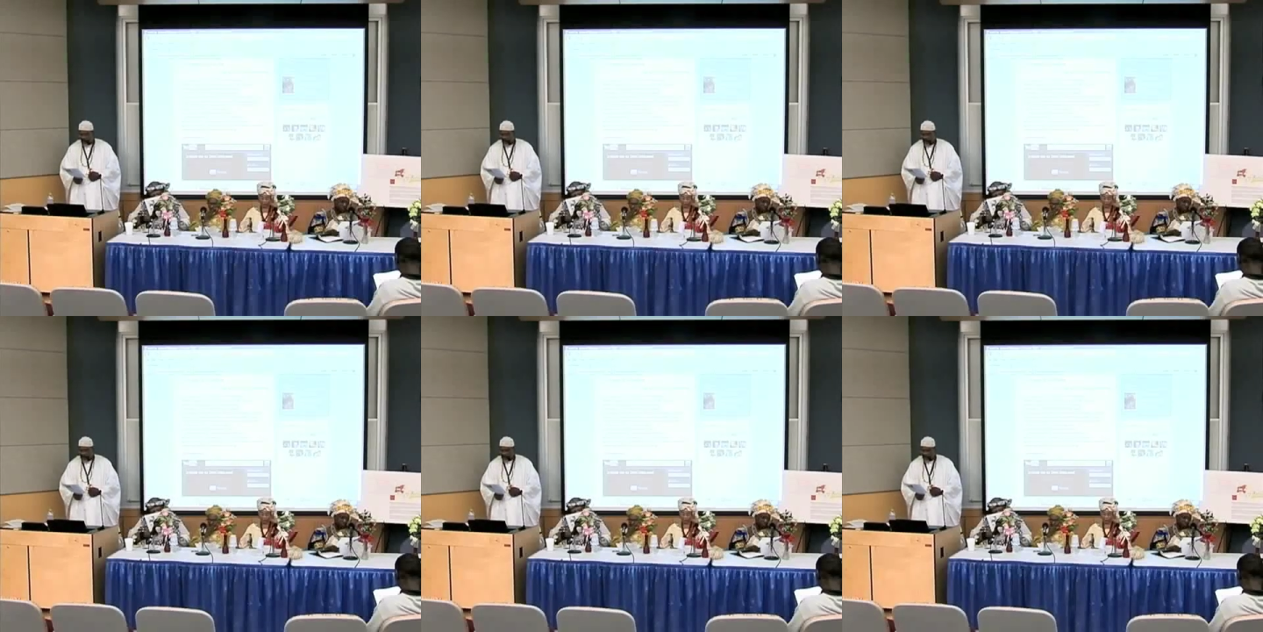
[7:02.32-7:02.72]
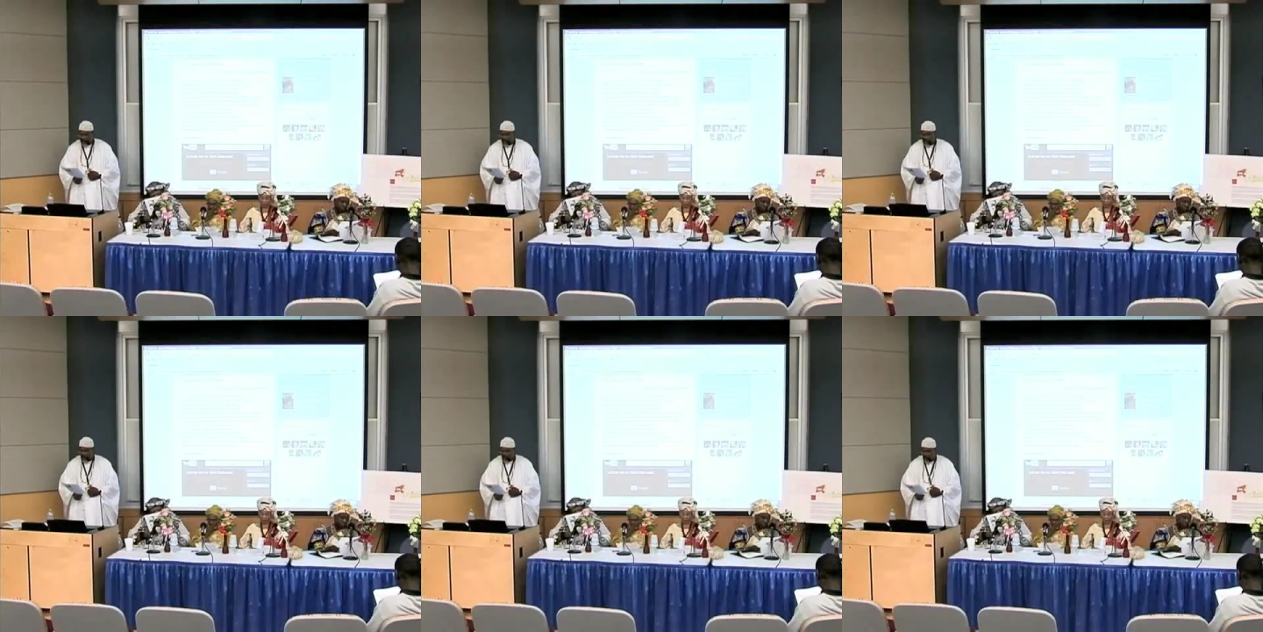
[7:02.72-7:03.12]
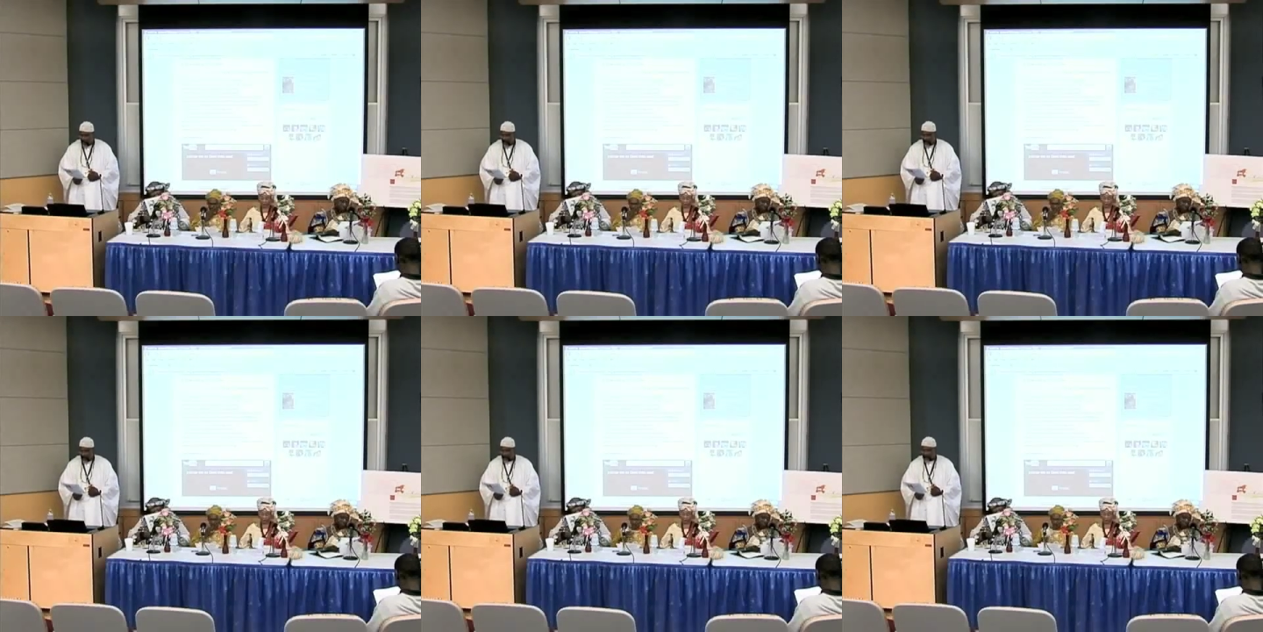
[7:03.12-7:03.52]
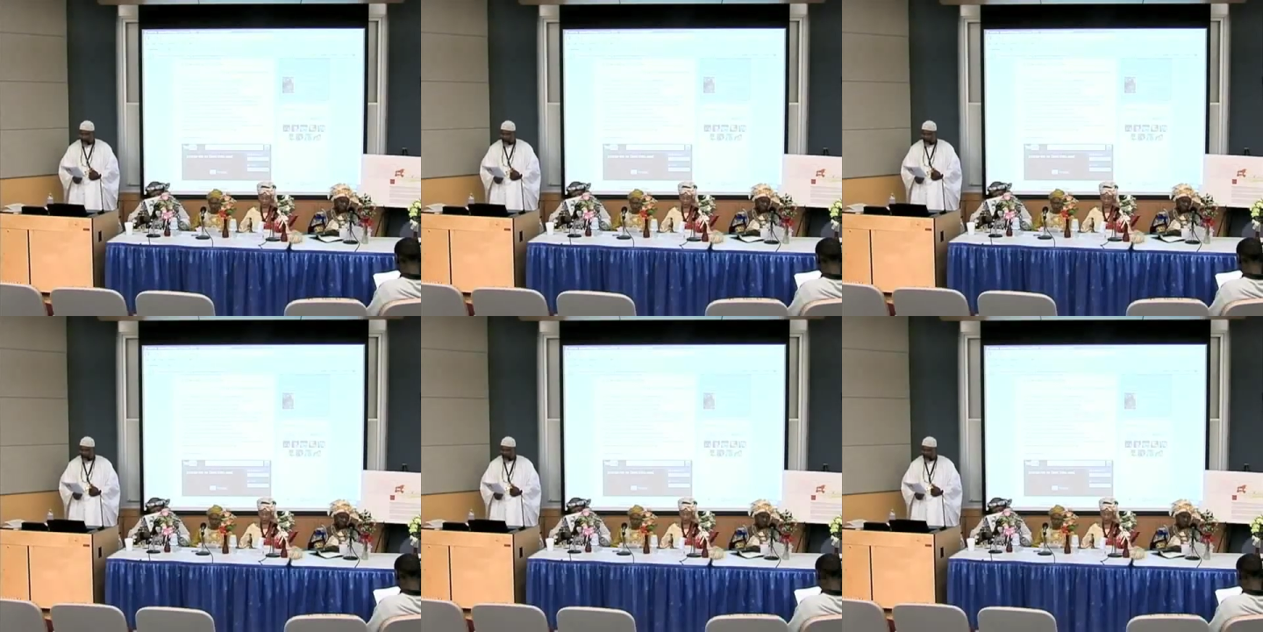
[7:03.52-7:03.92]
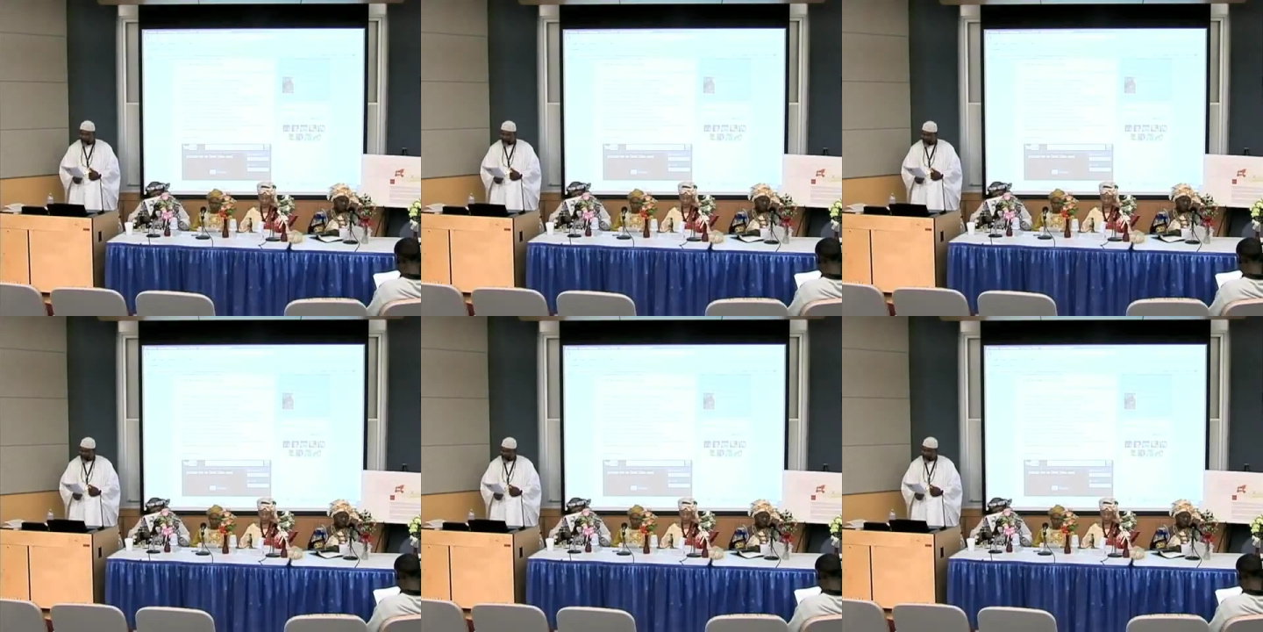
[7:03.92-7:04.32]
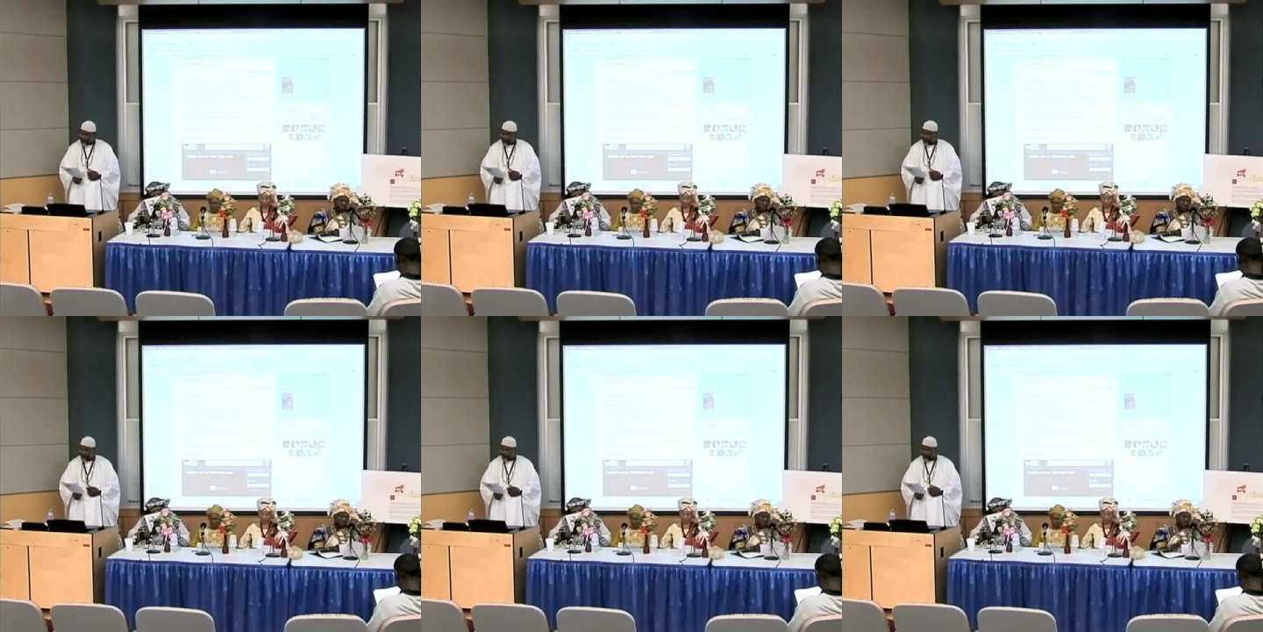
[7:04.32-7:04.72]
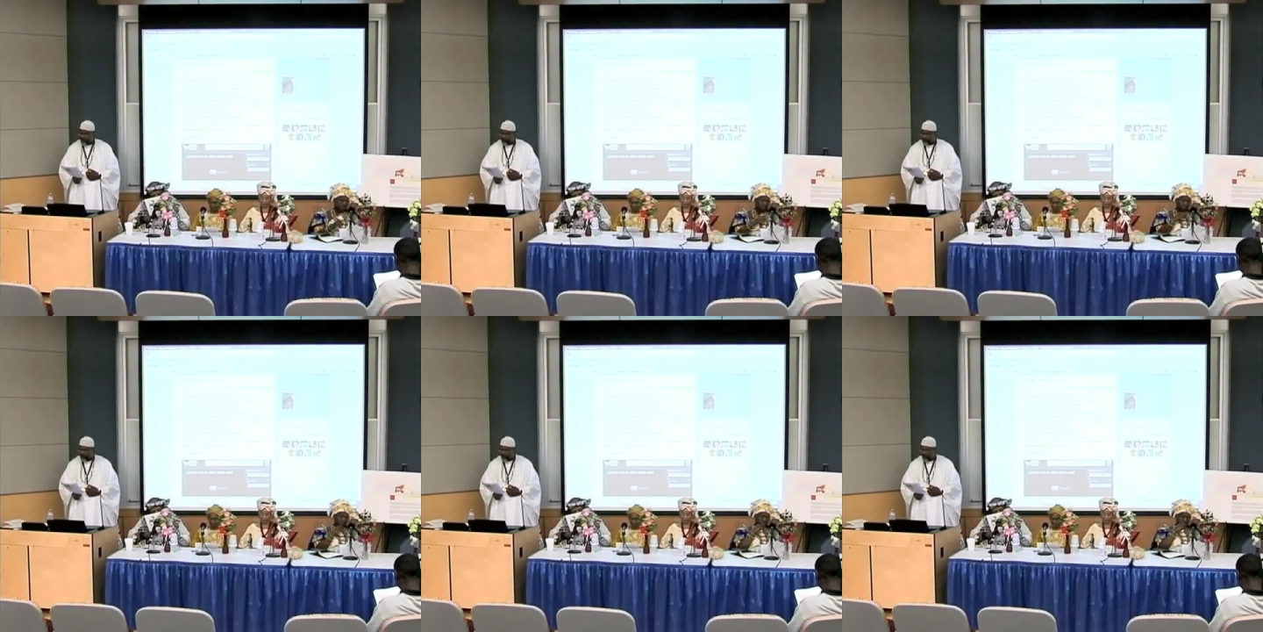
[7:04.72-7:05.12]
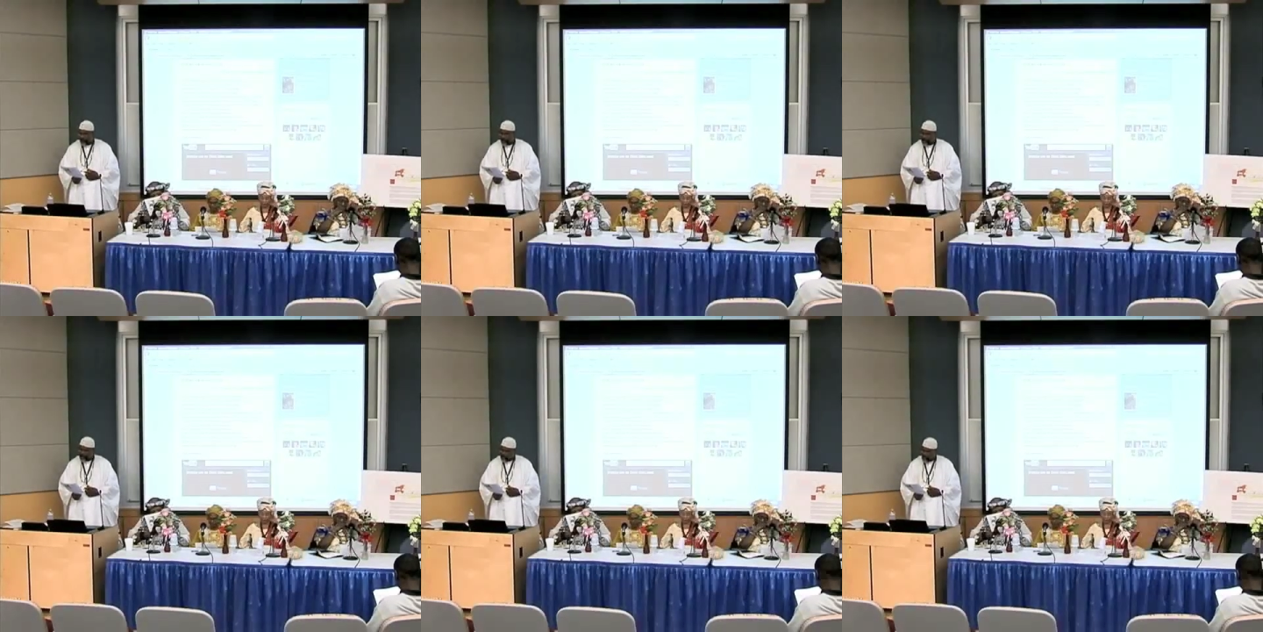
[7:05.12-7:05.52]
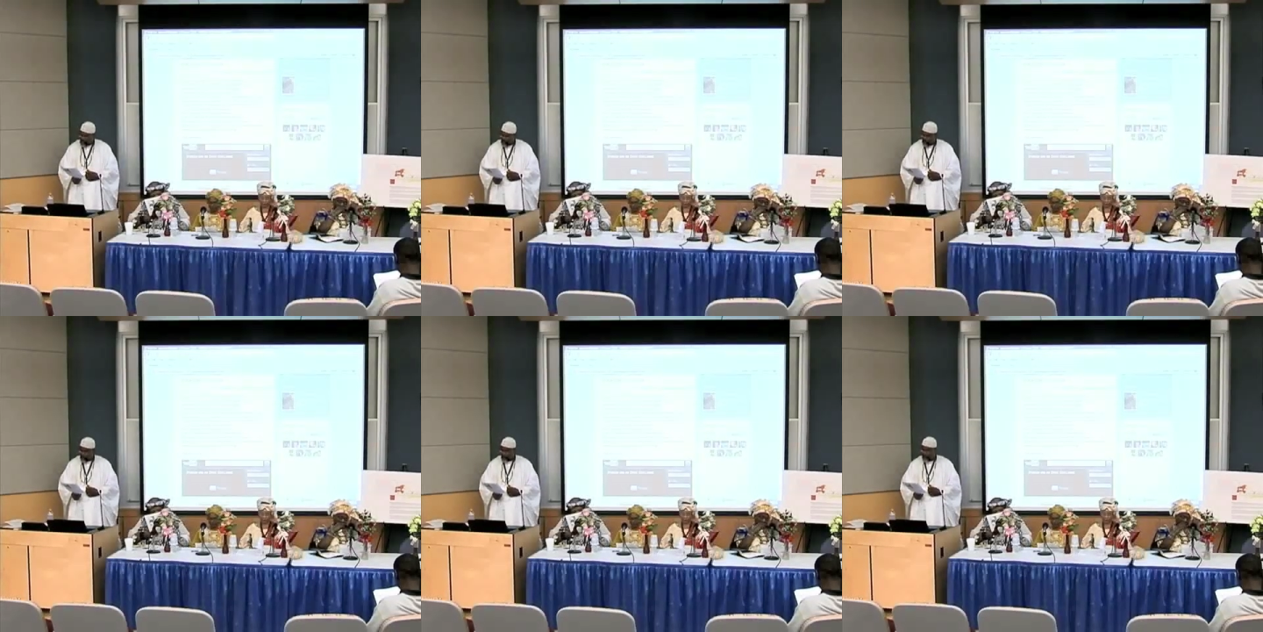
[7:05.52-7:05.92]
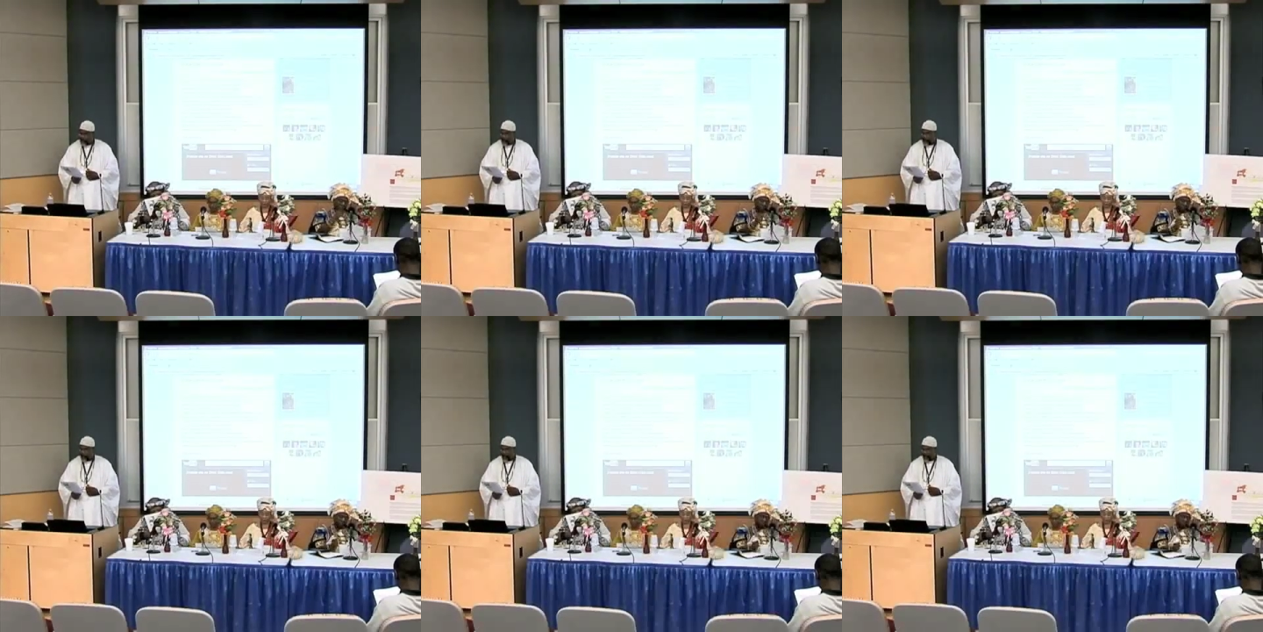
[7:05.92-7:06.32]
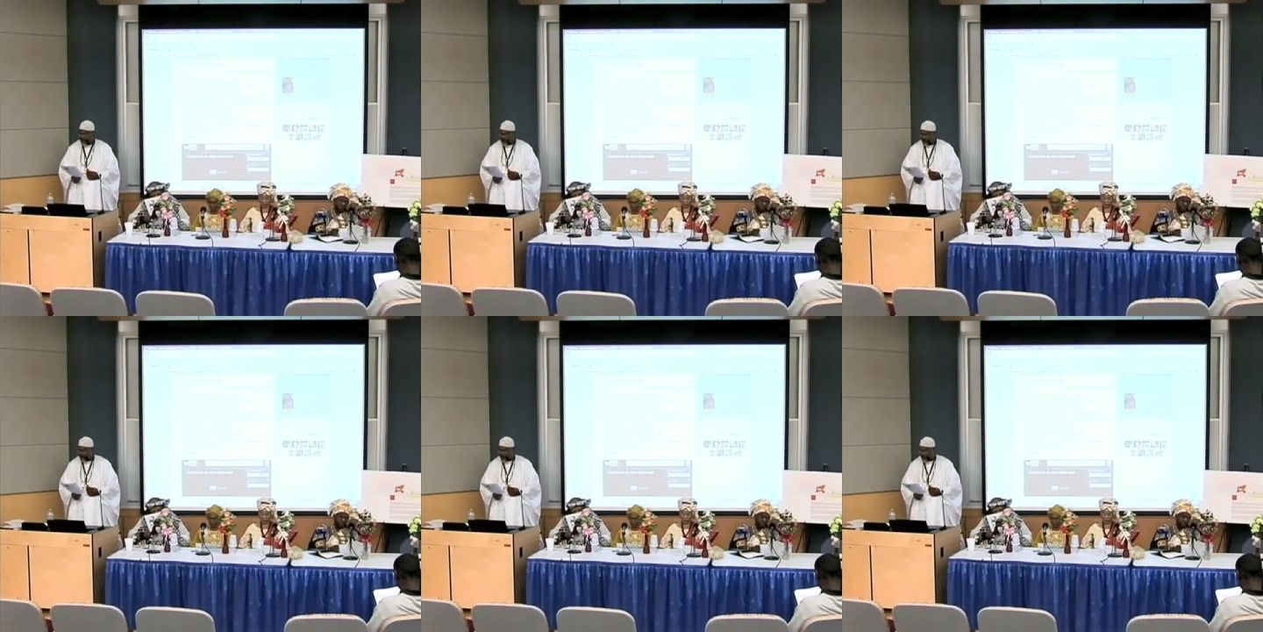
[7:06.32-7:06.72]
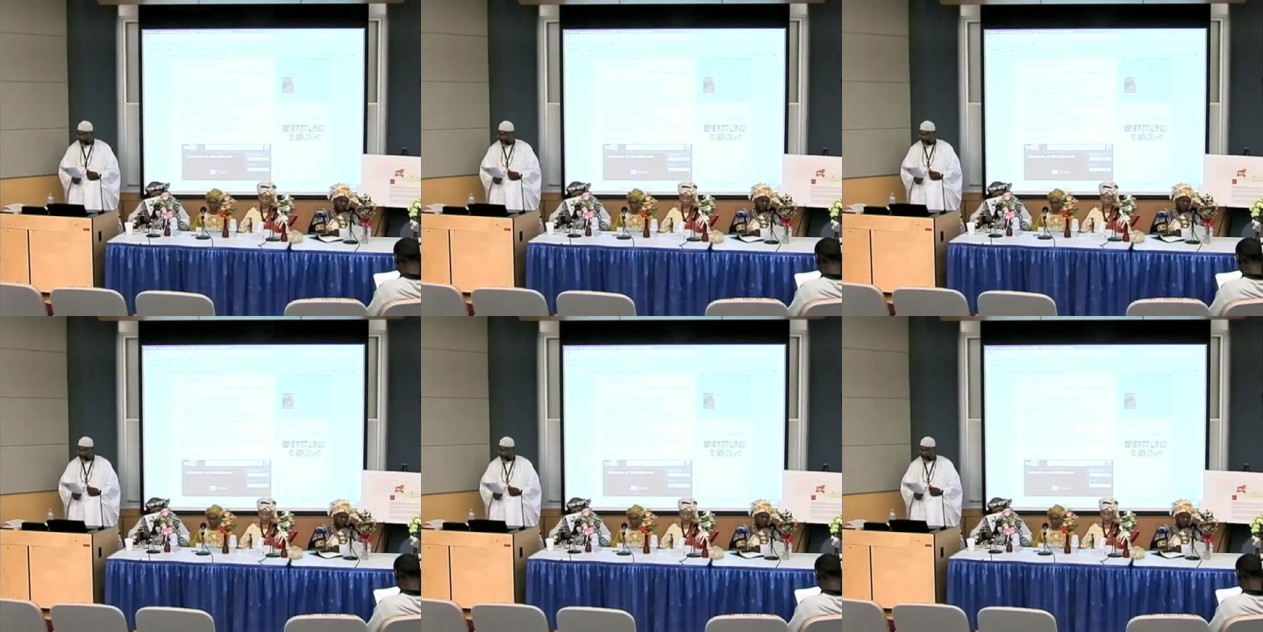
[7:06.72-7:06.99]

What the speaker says: [unreadable: no face in view]